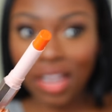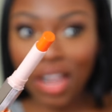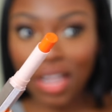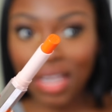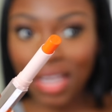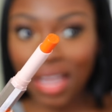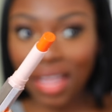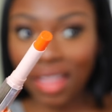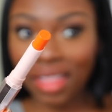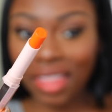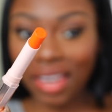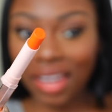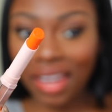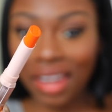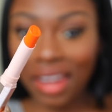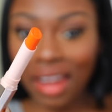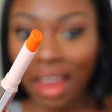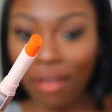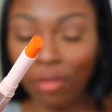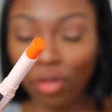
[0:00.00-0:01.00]
Look at
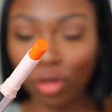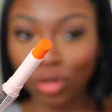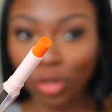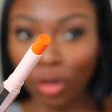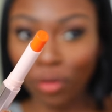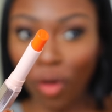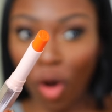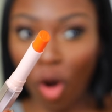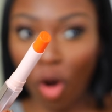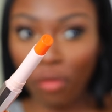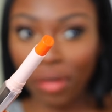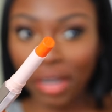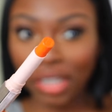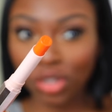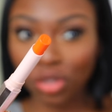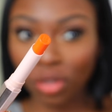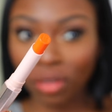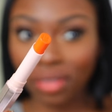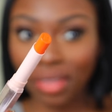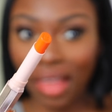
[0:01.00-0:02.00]
the levels of
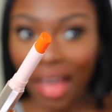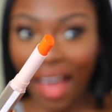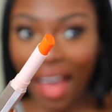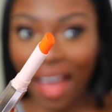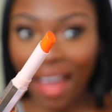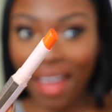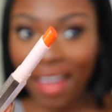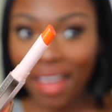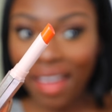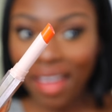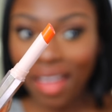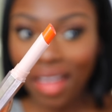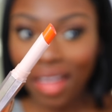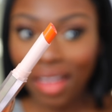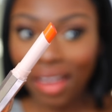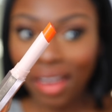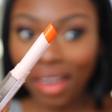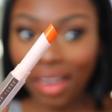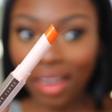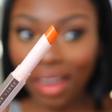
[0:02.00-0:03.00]
orange on that.
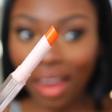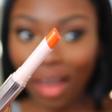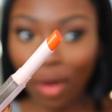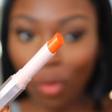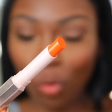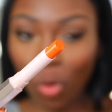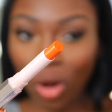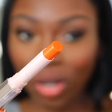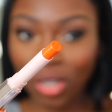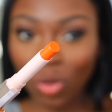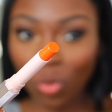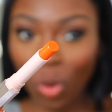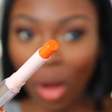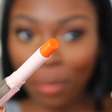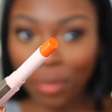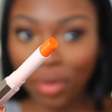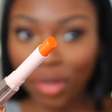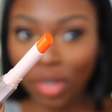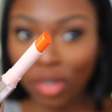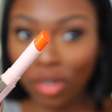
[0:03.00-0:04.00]
I wonder what
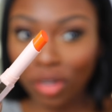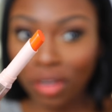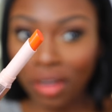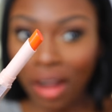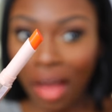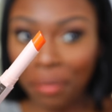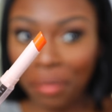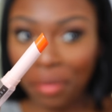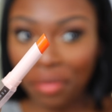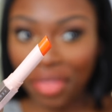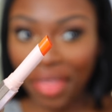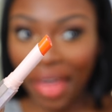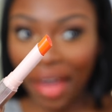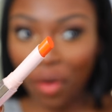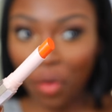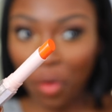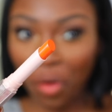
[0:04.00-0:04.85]
I'm gonna look like with that